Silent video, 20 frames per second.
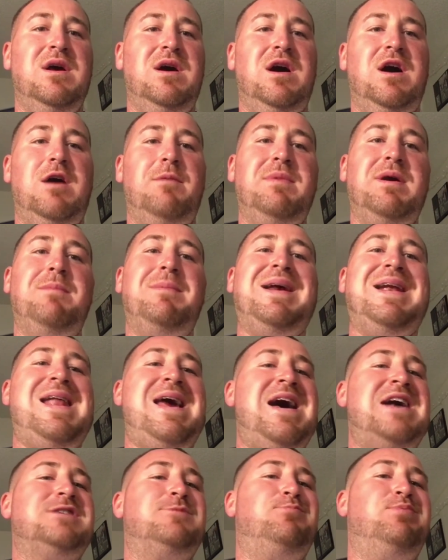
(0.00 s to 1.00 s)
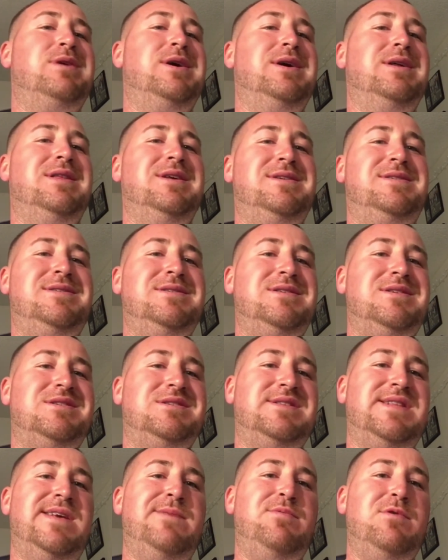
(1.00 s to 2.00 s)
In my last play, this is a
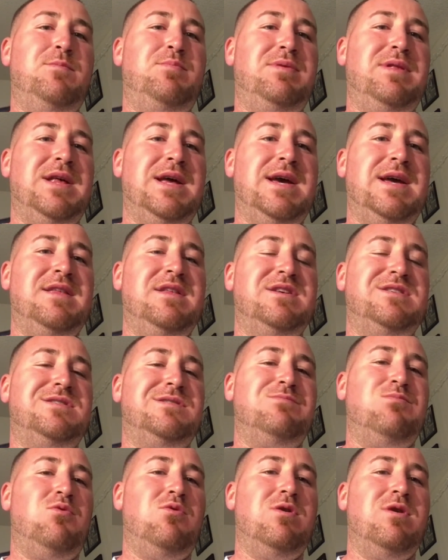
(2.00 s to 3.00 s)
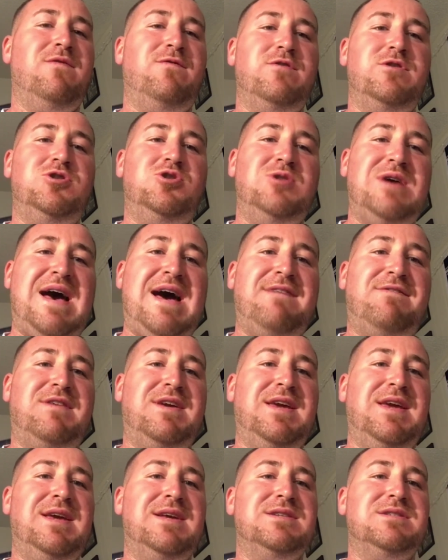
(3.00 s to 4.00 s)
sleeper play. This is more for
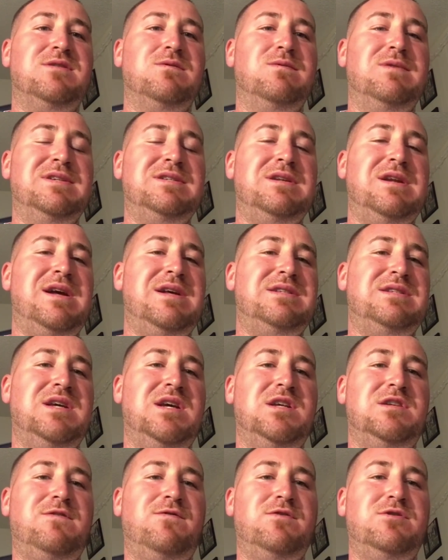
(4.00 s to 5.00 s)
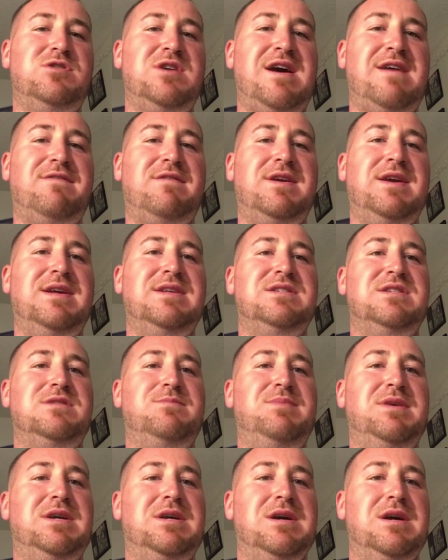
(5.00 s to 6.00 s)
DraftKings. The reason I say it's for DraftKings is
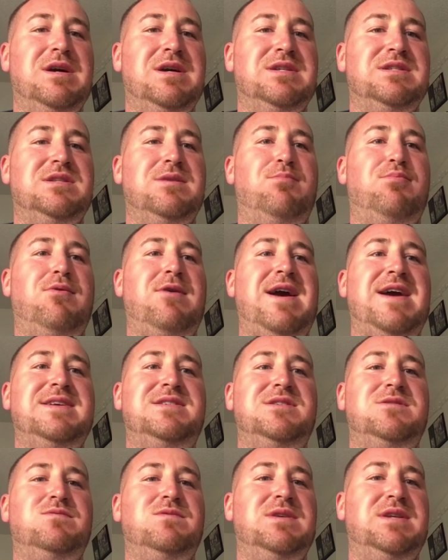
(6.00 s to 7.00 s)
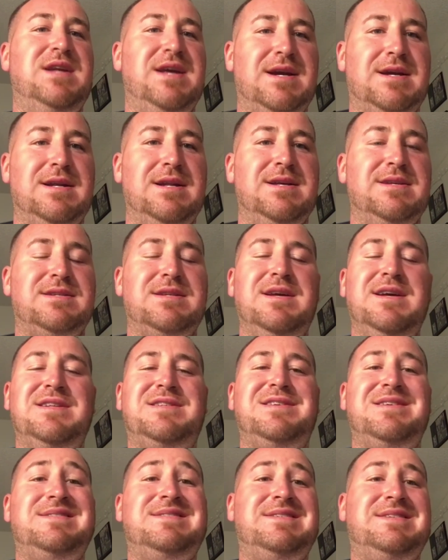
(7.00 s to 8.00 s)
because the price is ridiculous.
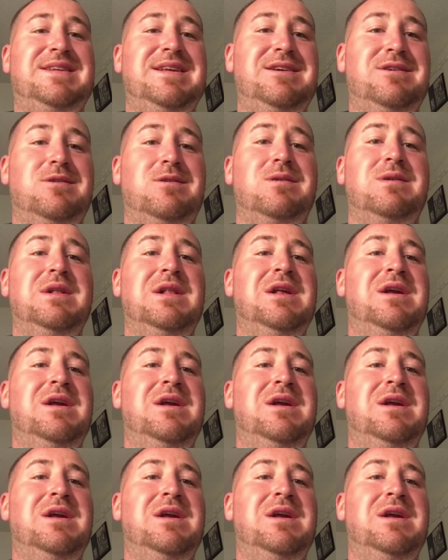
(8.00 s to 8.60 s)
It's a steal.